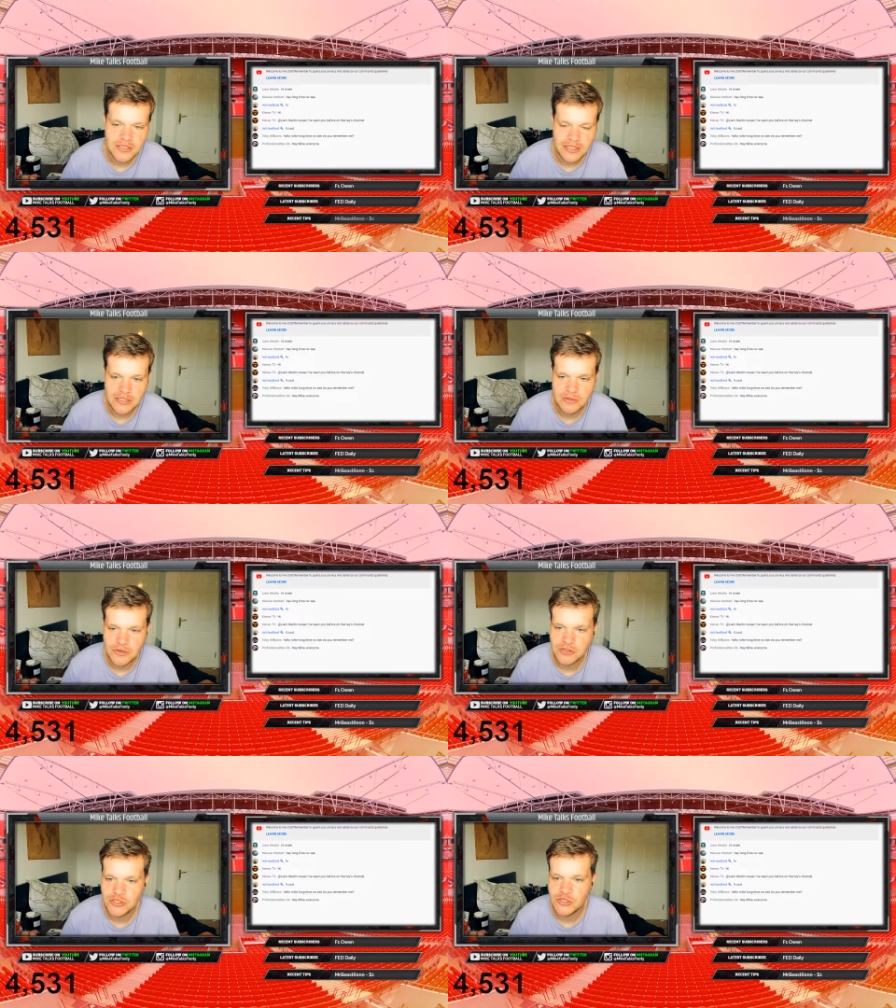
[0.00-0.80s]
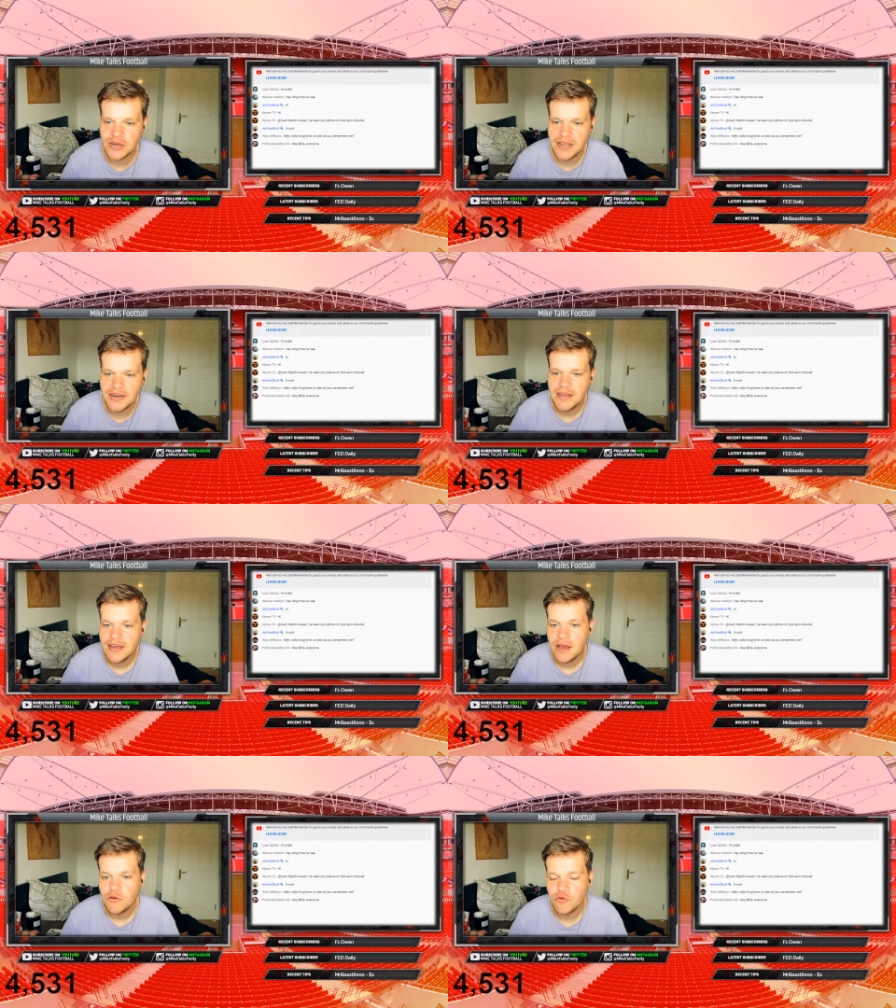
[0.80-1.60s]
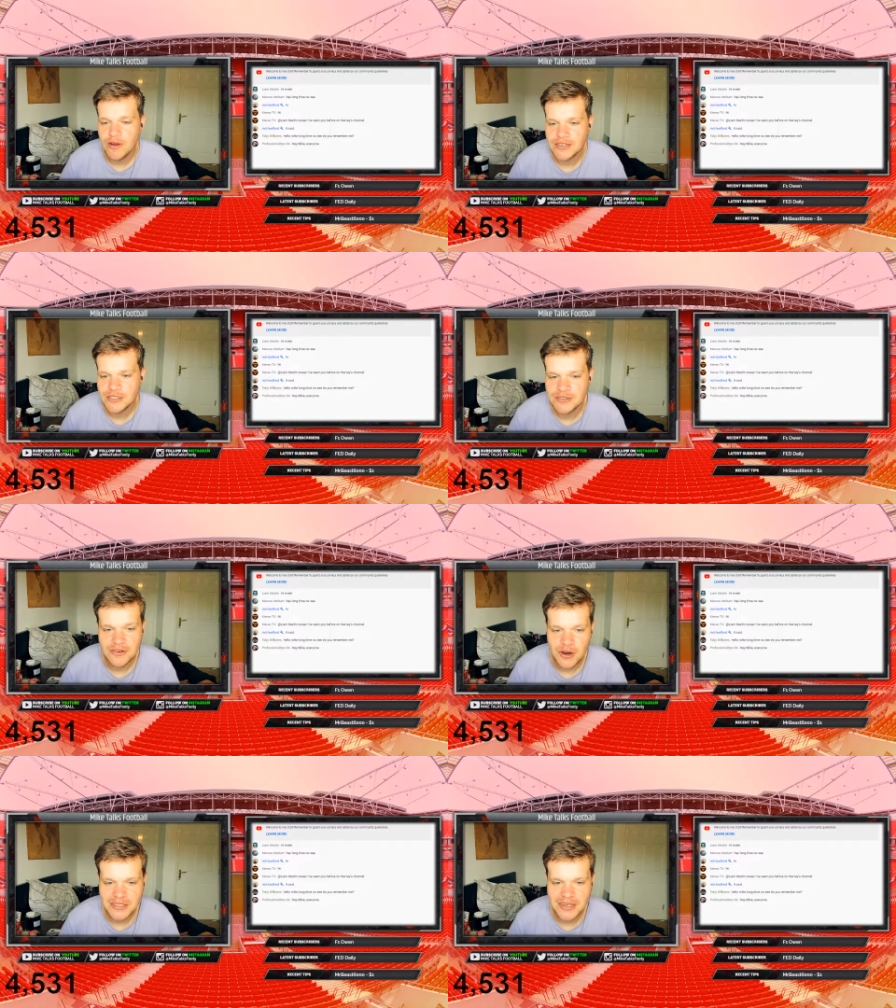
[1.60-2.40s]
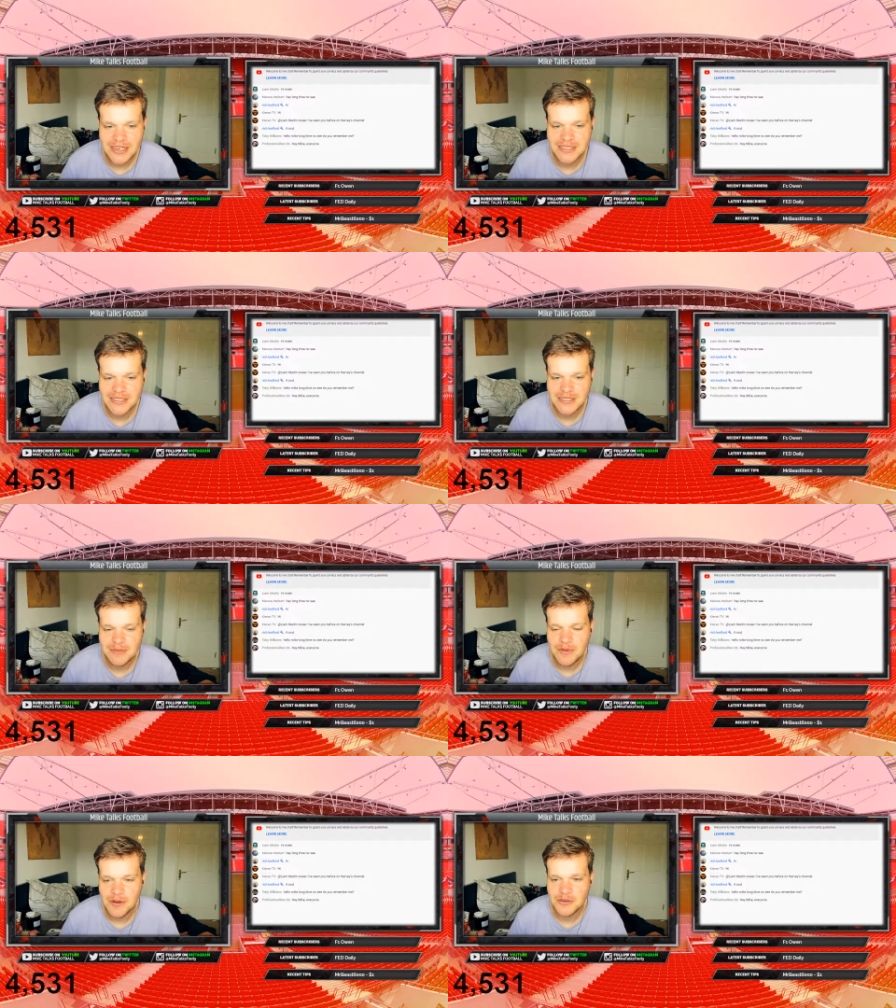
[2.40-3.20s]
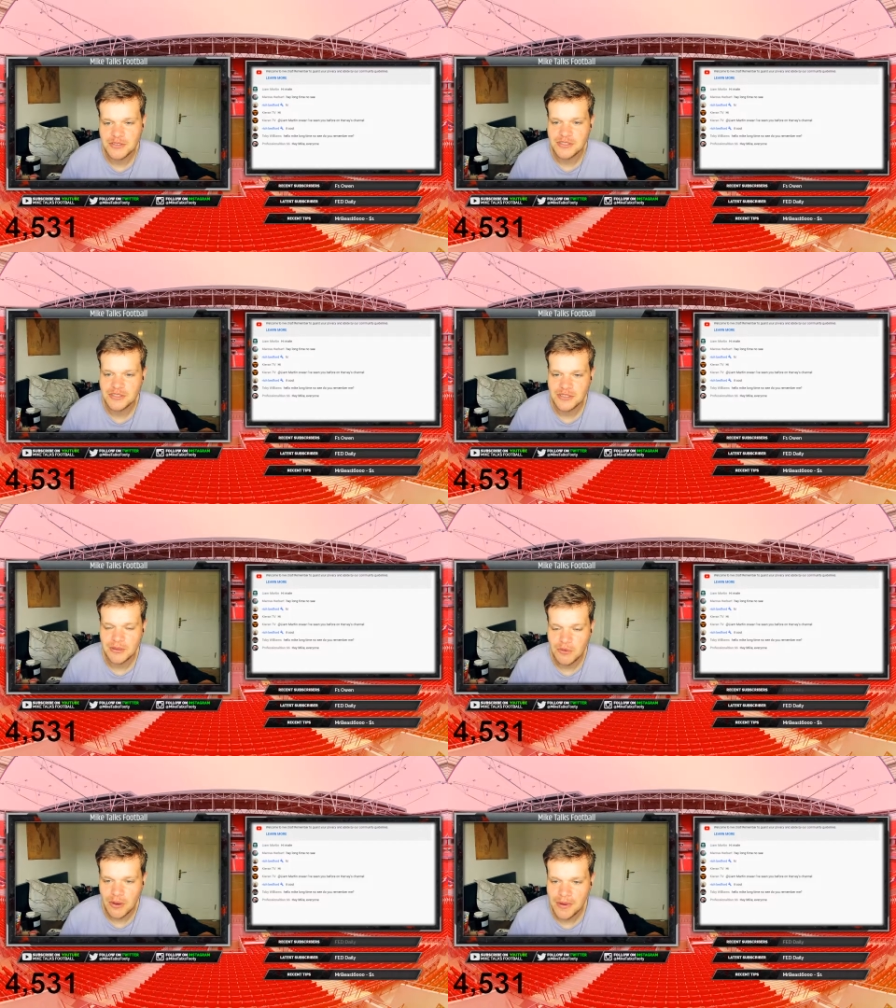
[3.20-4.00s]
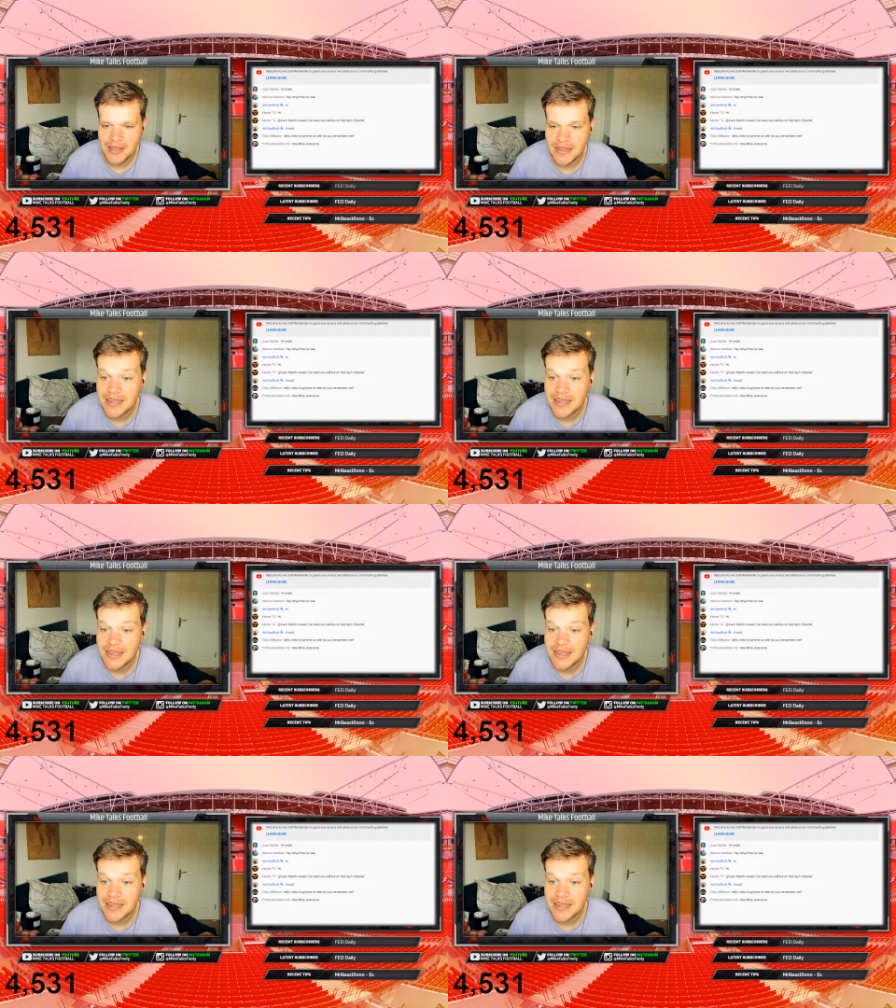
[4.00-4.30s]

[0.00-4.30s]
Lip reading: thanks so much for tuning in. Rich, congratulations to promotion to the Premier League.